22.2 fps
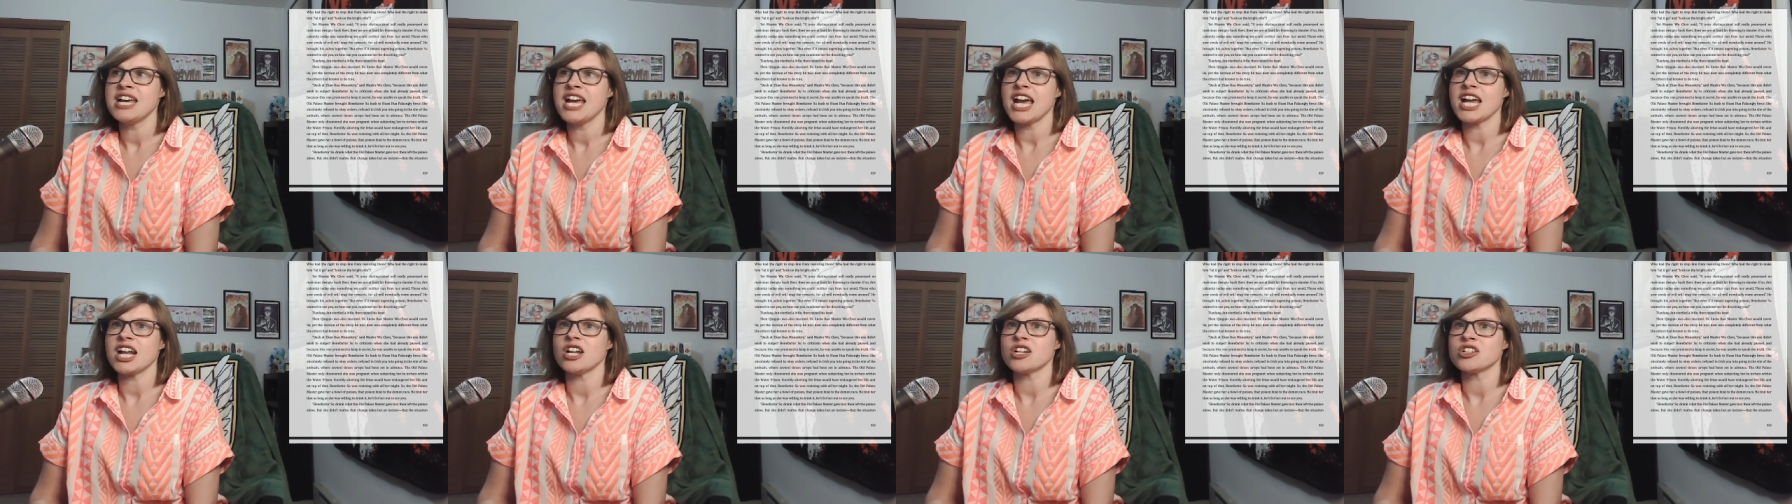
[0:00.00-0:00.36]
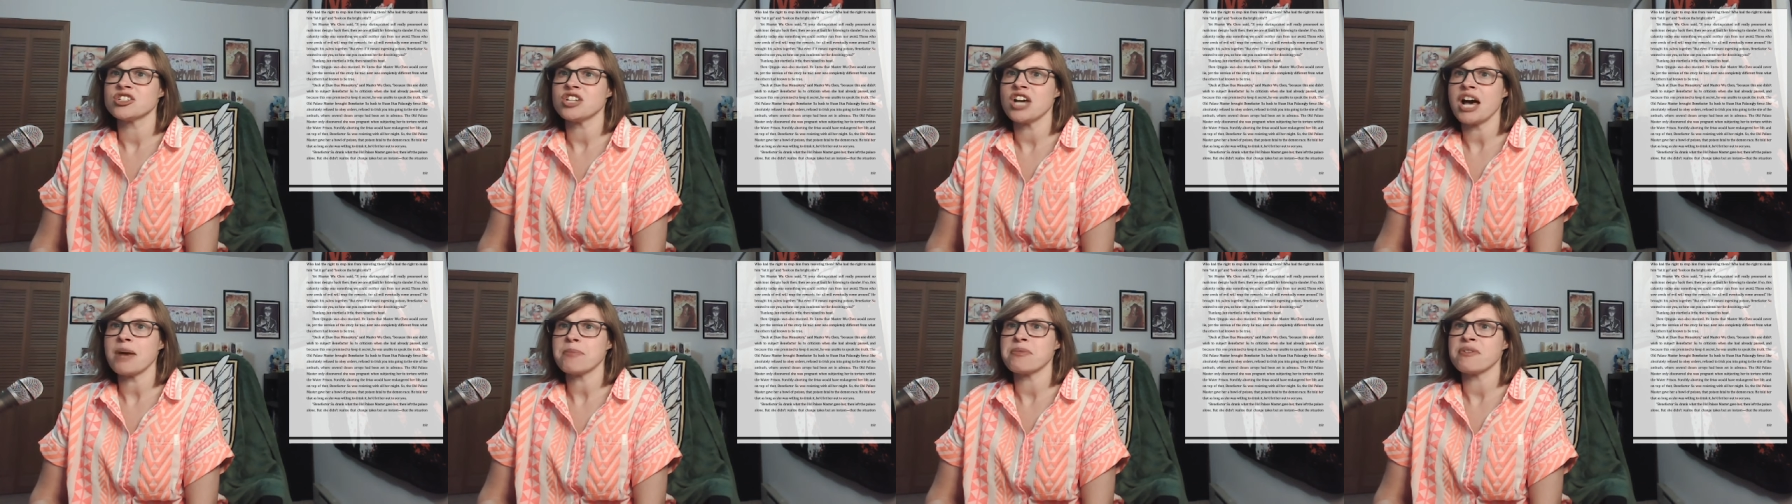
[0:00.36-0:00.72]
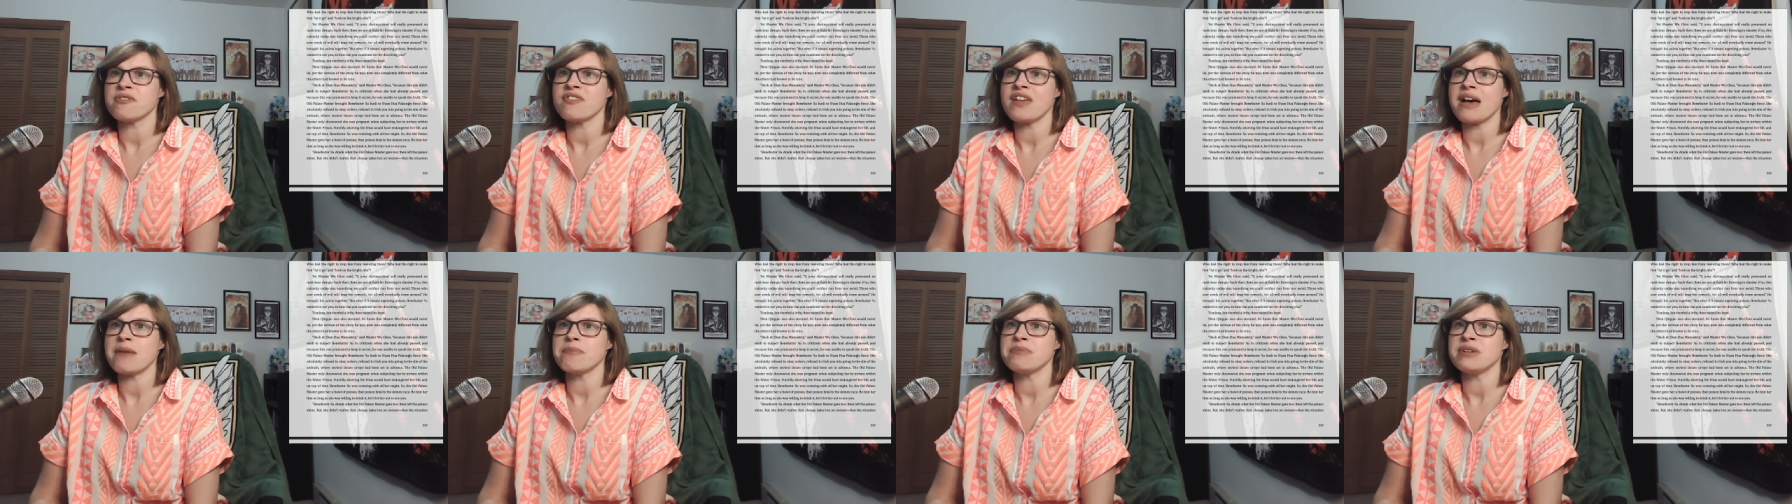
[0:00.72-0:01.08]
and on top
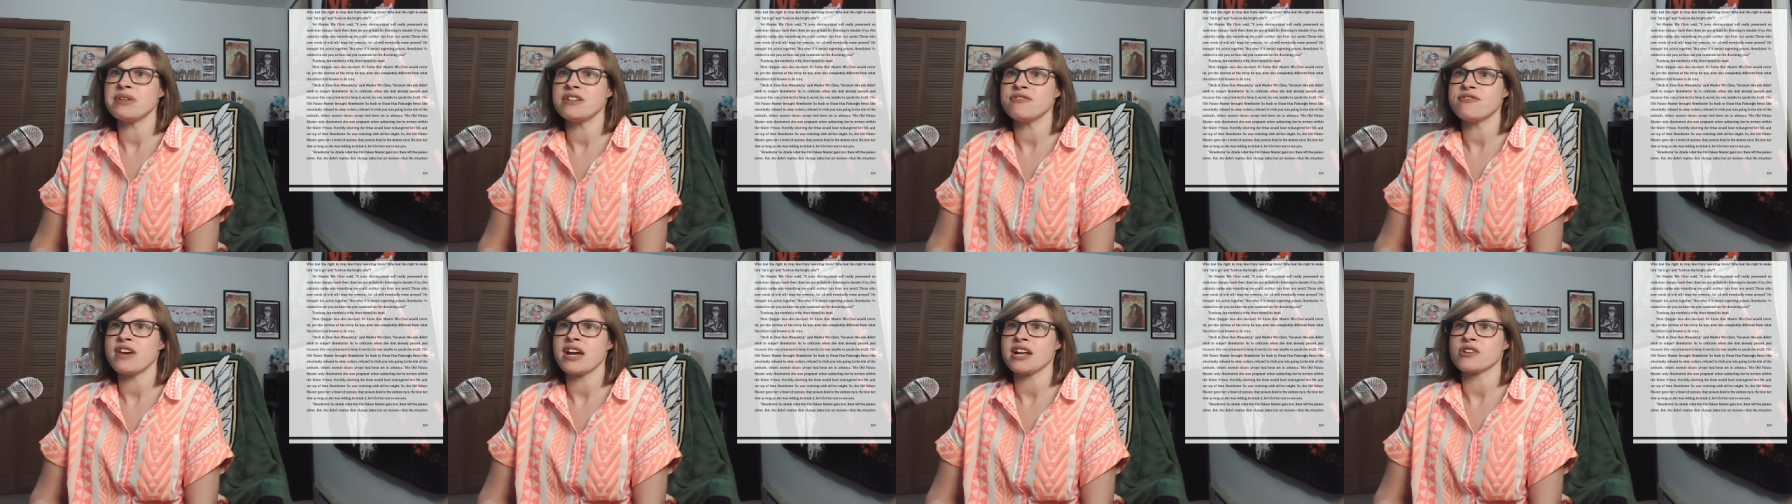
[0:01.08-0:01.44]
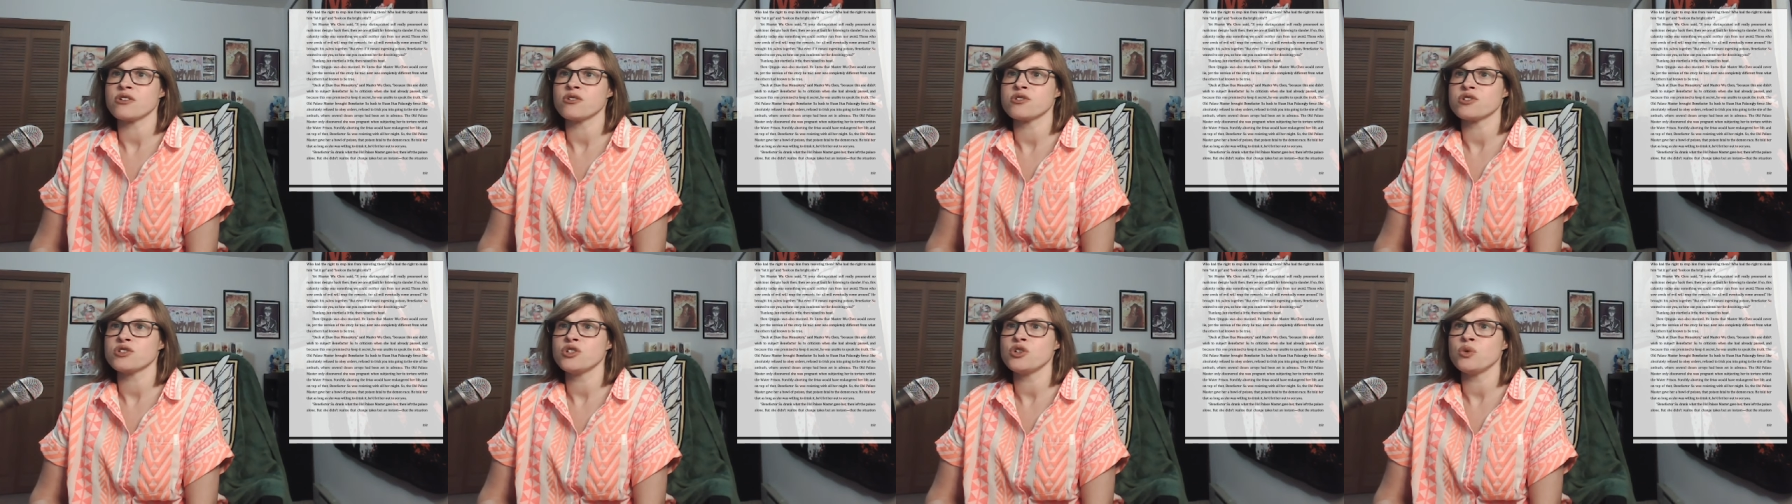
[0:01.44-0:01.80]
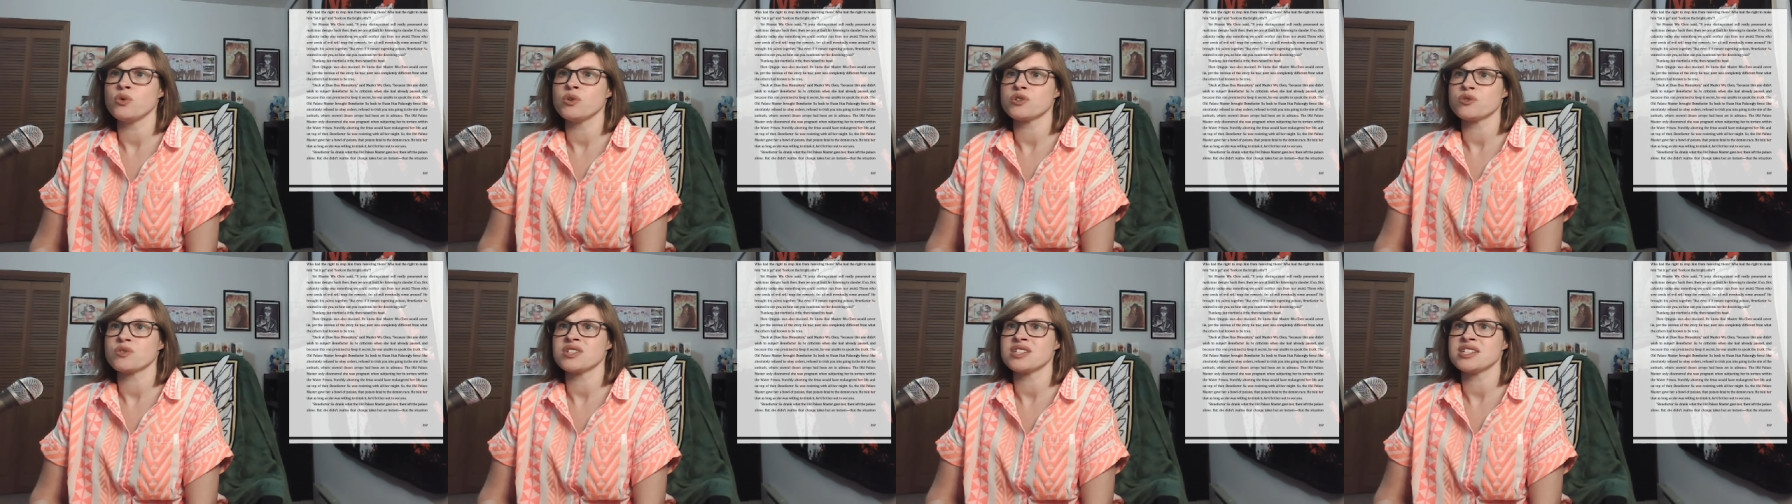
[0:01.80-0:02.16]
of that, benefactor Su
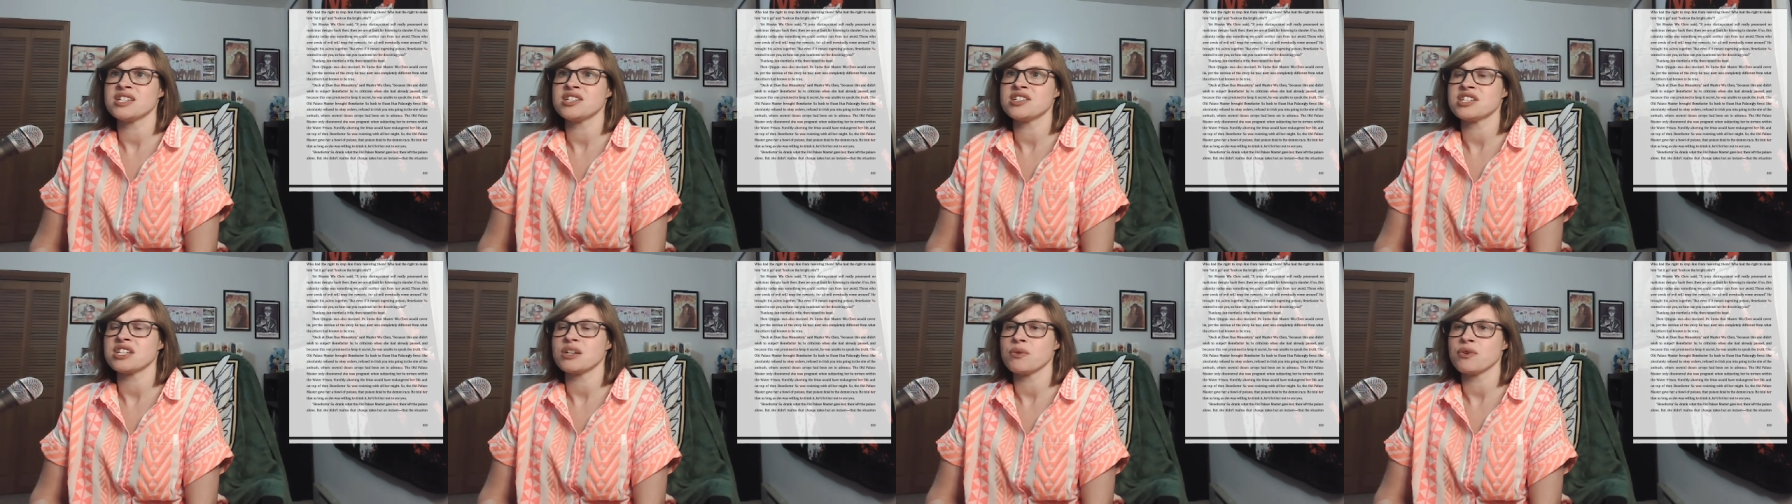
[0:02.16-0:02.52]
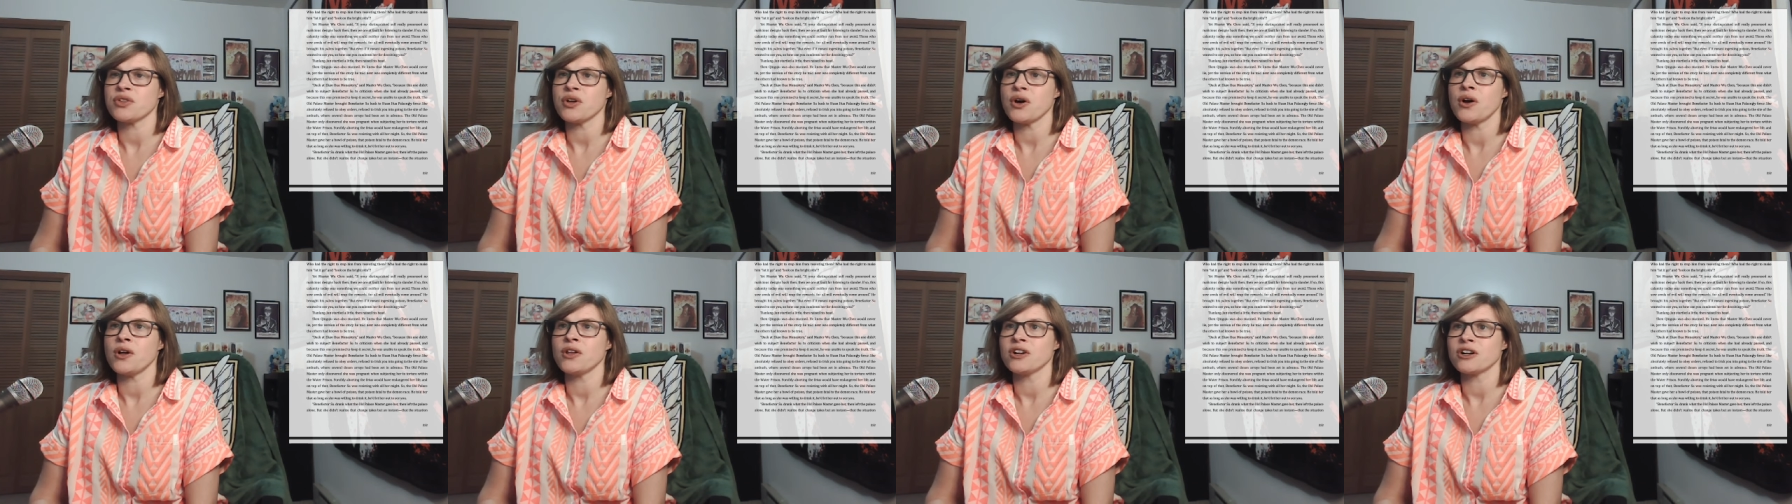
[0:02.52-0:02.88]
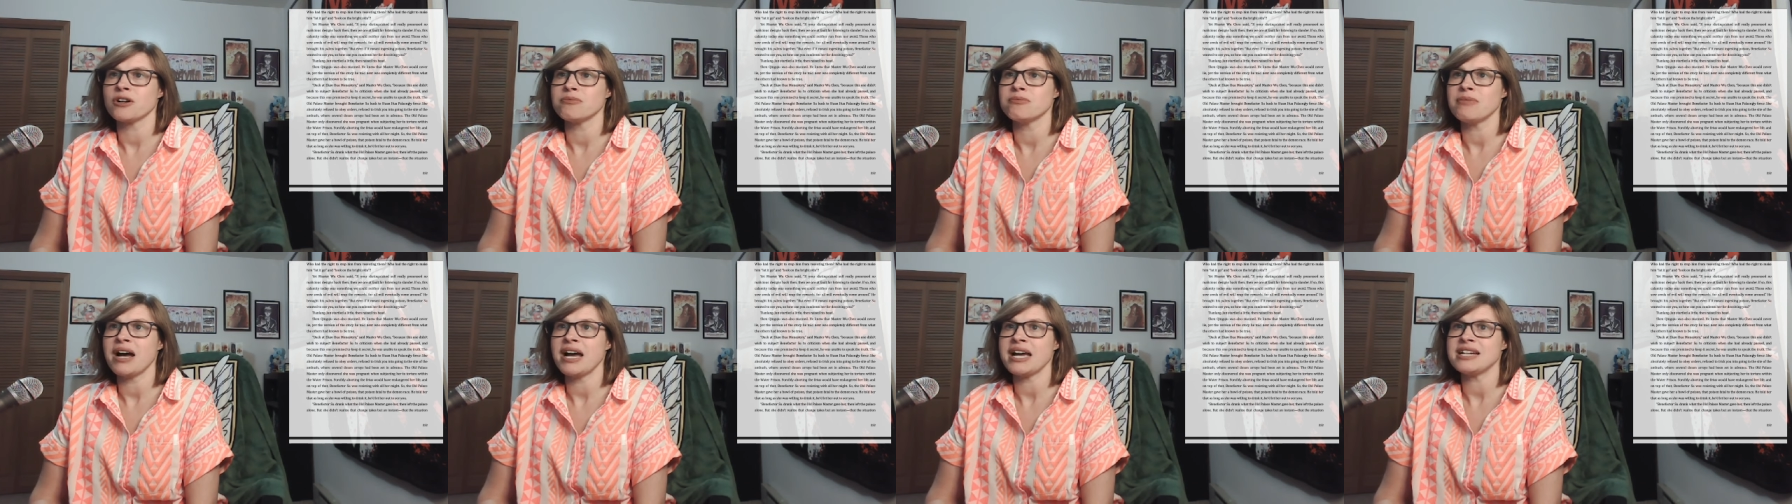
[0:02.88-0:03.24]
was resisting with all her
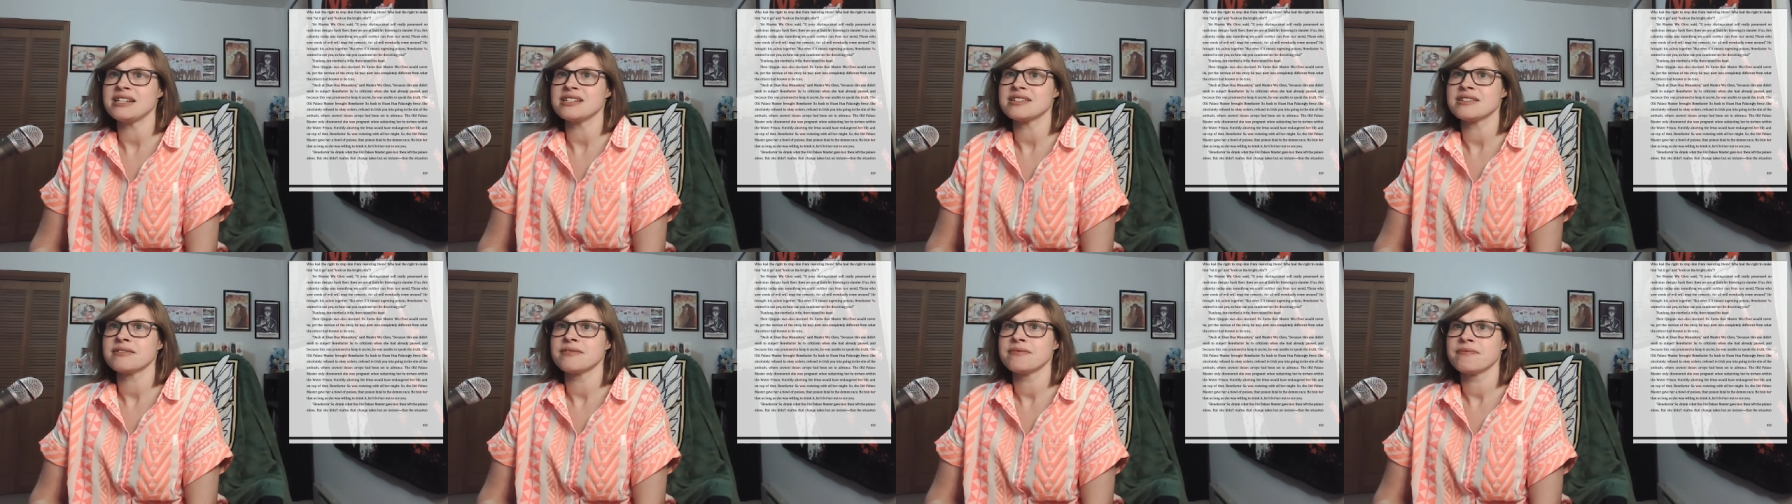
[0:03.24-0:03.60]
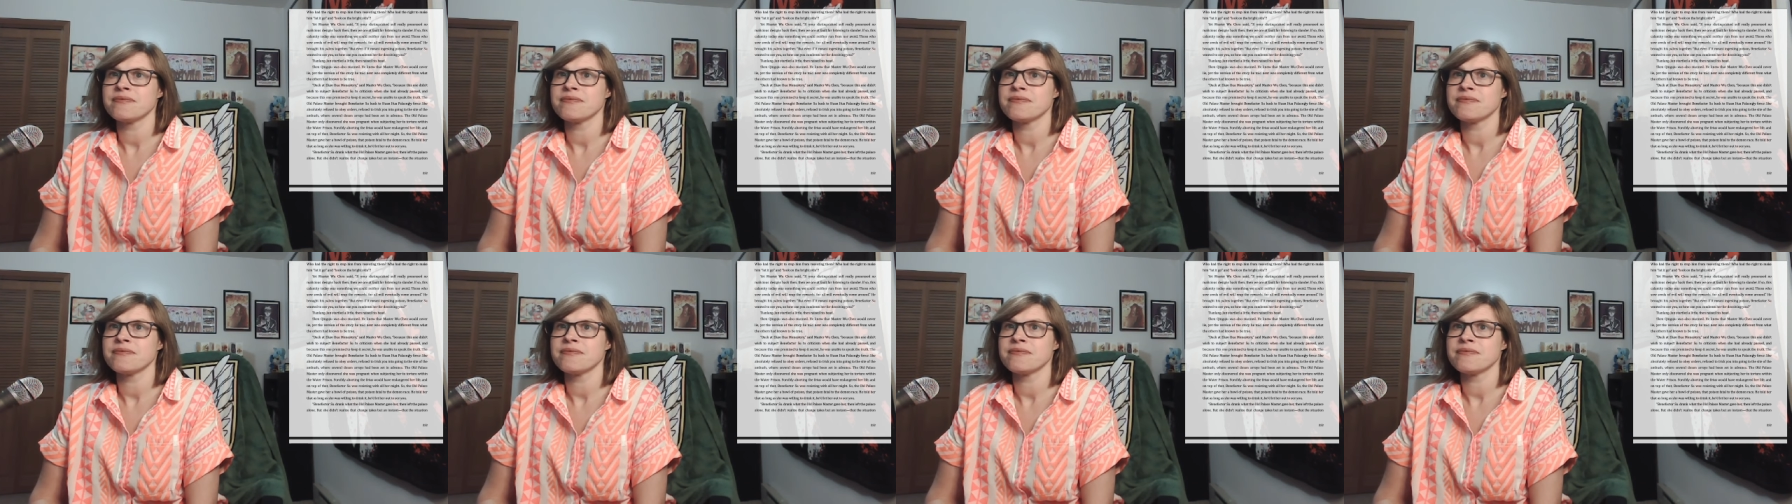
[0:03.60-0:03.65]
might.